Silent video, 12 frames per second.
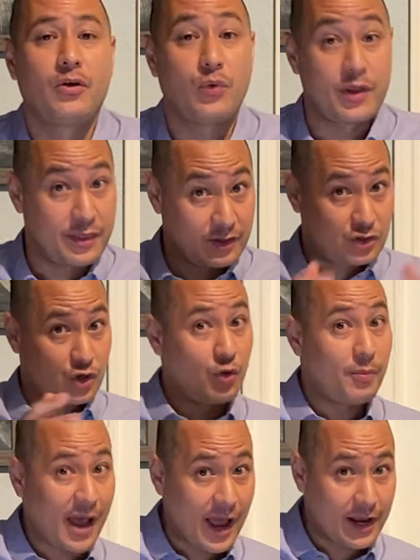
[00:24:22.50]
When things
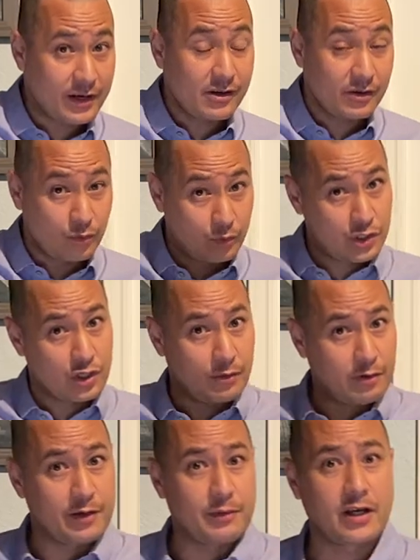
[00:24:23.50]
go bad, we
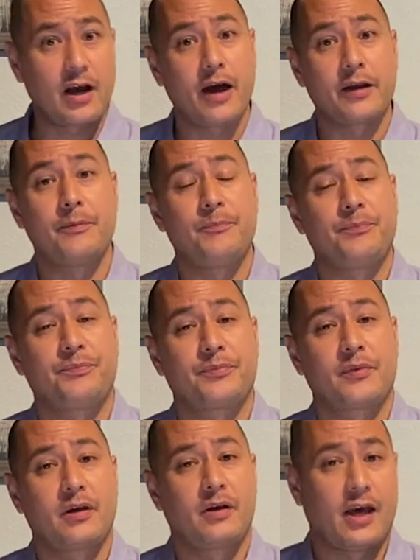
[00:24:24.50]
start blaming God.
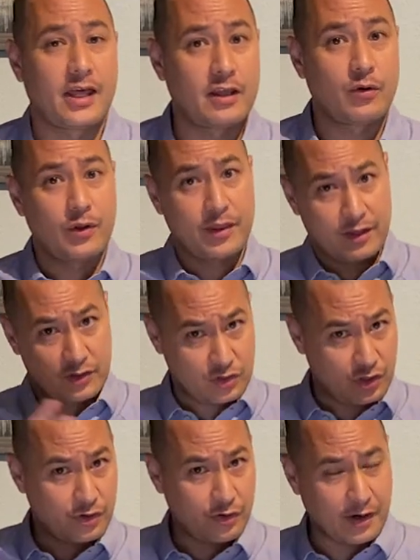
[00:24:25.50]
And then when things
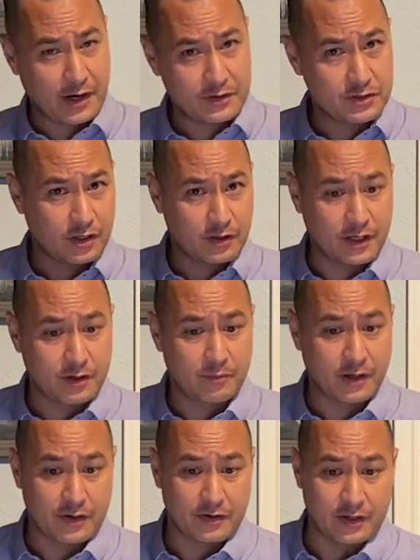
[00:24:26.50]
turn around, start getting
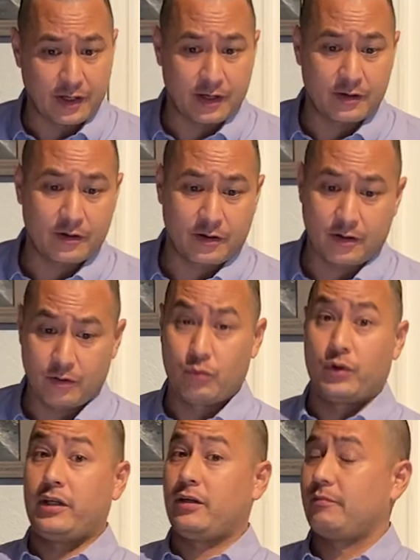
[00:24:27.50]
better again, you know,
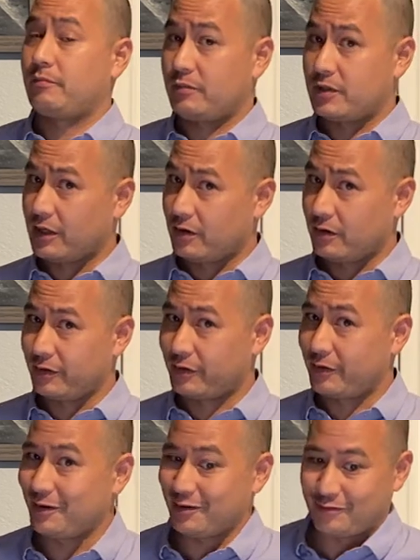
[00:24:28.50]
we take all the
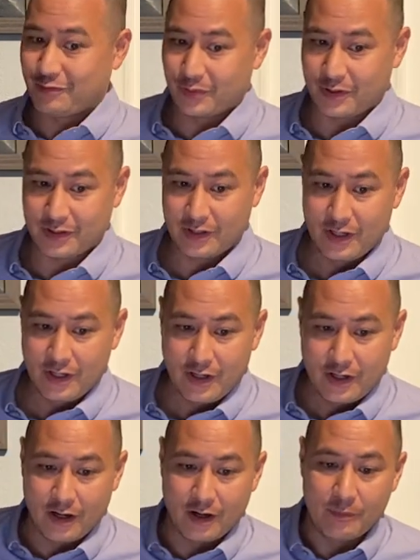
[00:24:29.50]
credit for it.
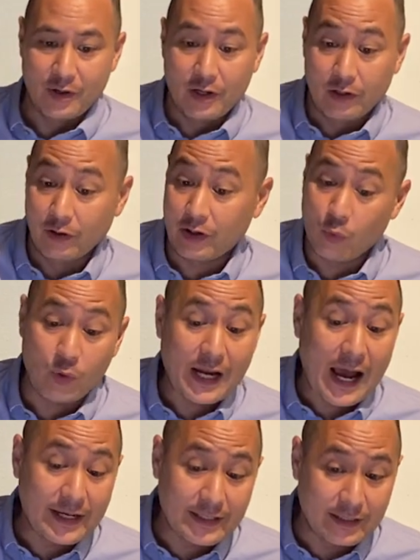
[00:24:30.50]
Look at what
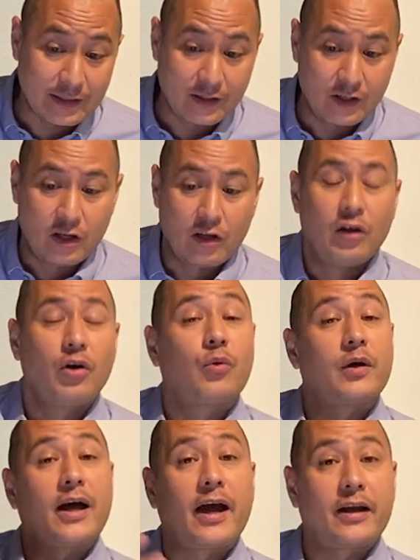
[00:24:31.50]
I did. Look
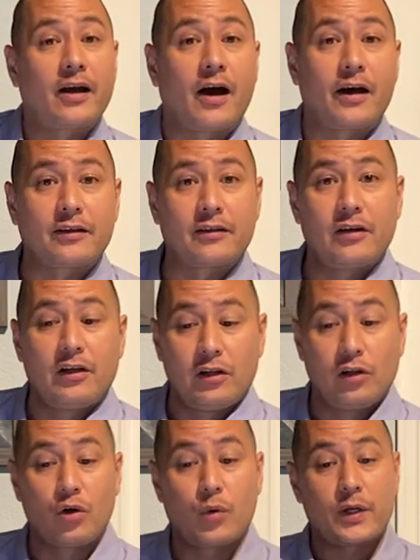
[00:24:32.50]
what I got.
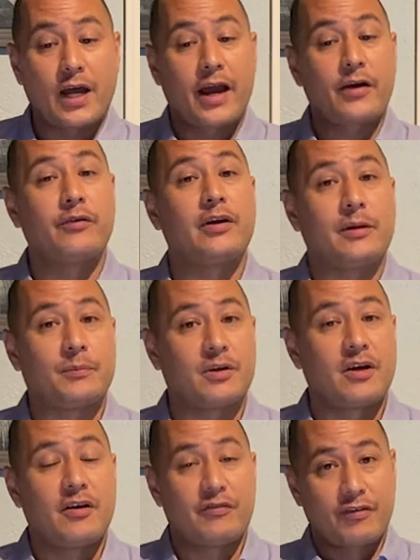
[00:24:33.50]
Look what I reaped
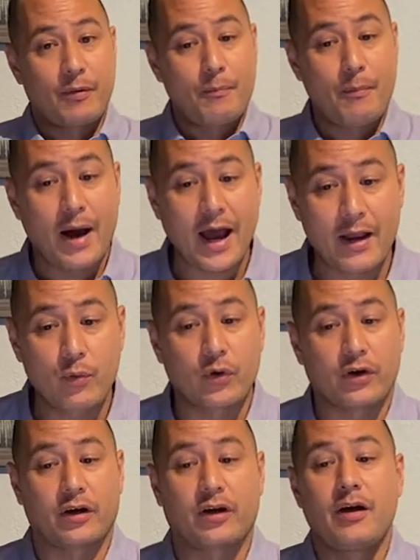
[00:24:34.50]
from my
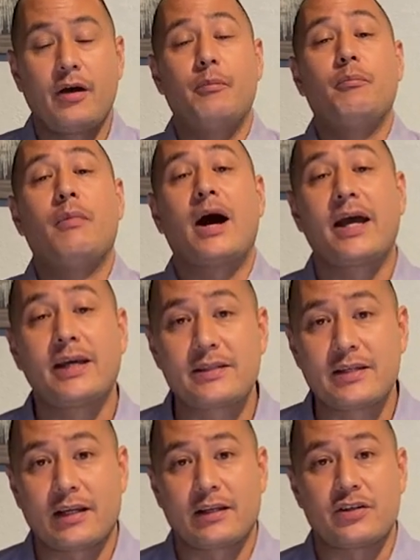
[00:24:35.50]
work, my
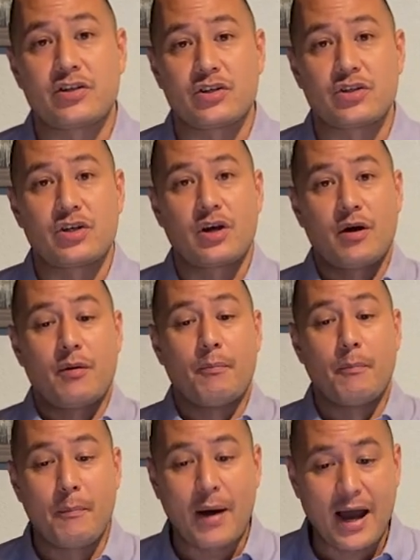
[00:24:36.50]
intelligence,
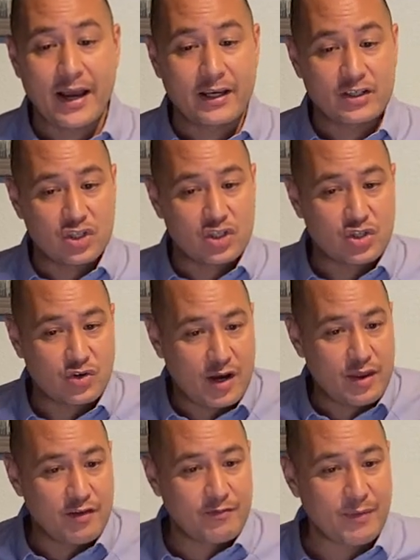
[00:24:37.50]
my
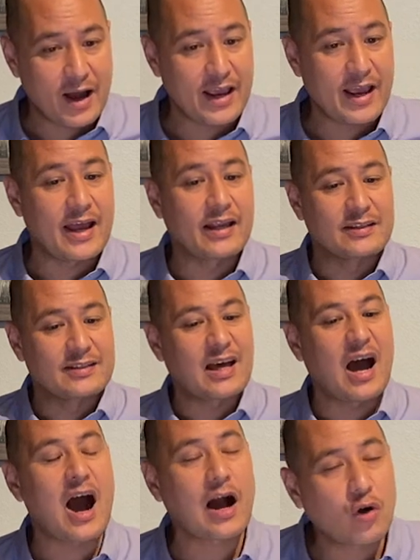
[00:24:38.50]
strength of my hand.
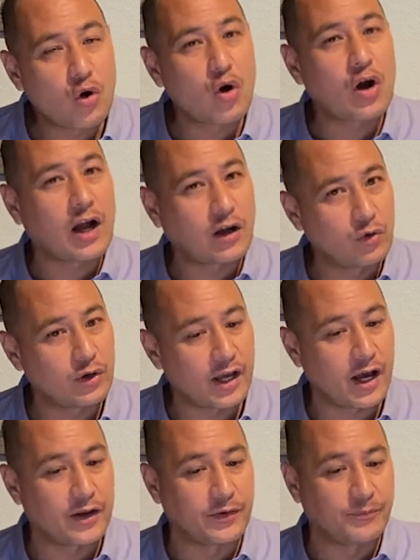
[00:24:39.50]
Sa akong
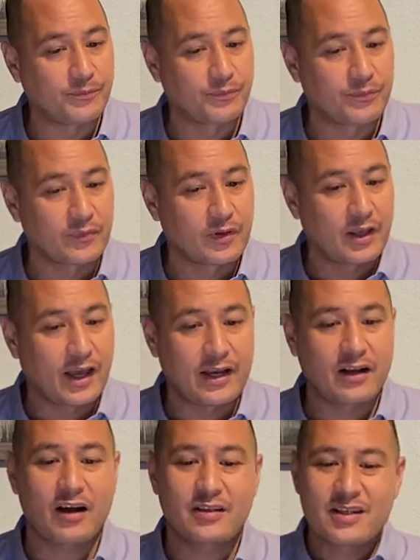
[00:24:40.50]
kakugihan.
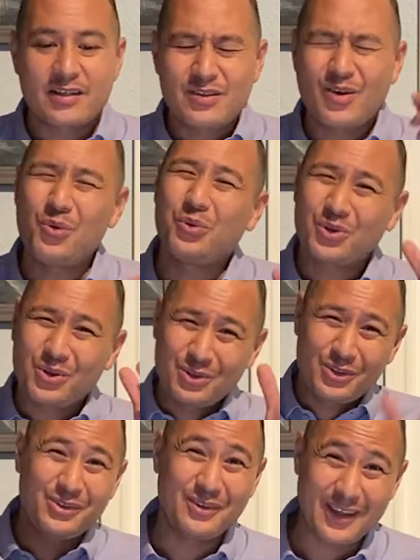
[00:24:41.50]
And God says, no,
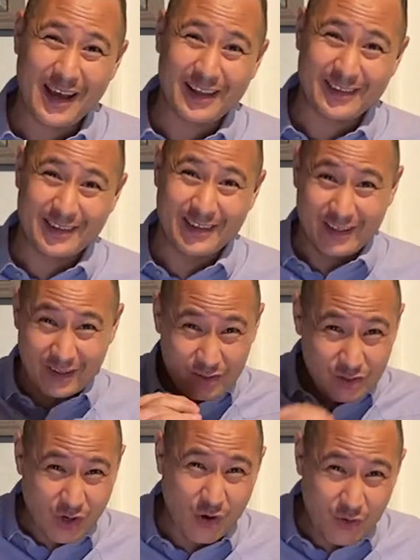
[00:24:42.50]
don't do that.
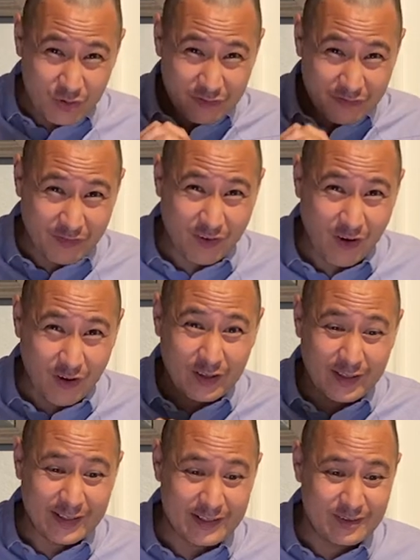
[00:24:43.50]
Don't
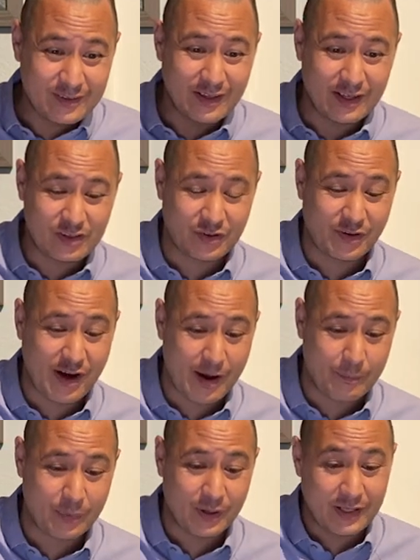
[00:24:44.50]
fall into that
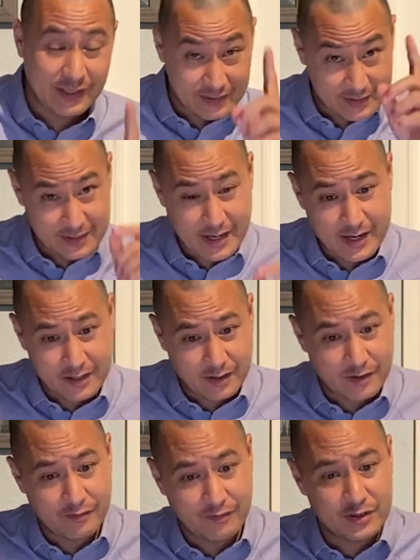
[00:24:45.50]
trap.
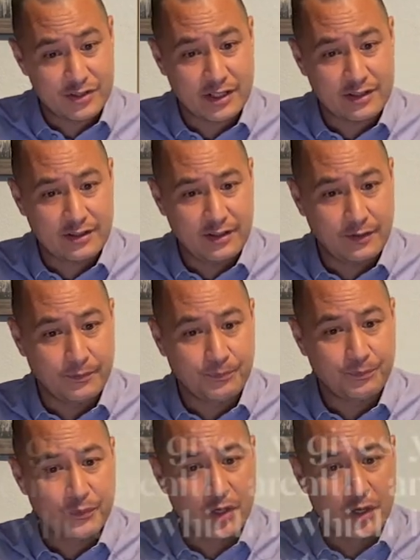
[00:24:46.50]
Instead, verse 18,